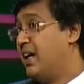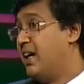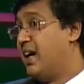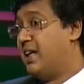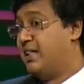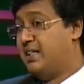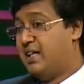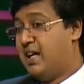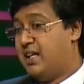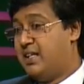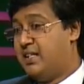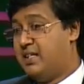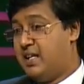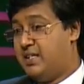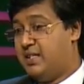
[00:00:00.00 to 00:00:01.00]
I think
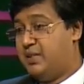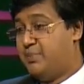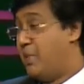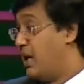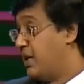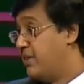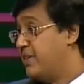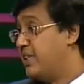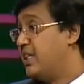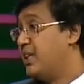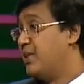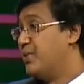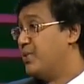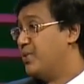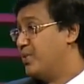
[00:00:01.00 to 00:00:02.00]
under Justice
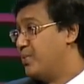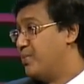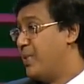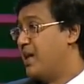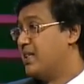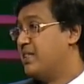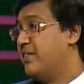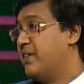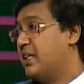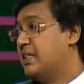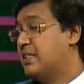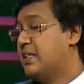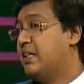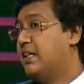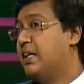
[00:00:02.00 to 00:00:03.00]
Bhagavati, who passed away
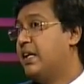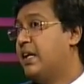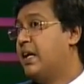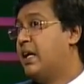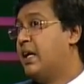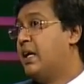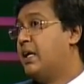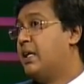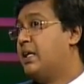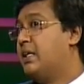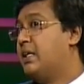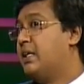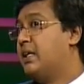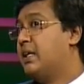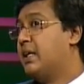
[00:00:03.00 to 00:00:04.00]
recently,
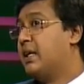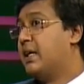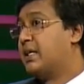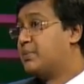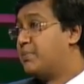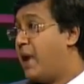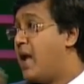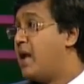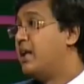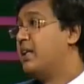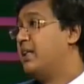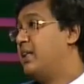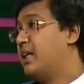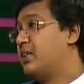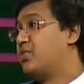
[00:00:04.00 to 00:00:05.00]
he
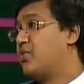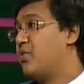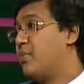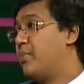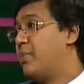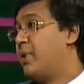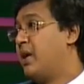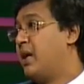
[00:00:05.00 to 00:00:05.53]
expanded that scope.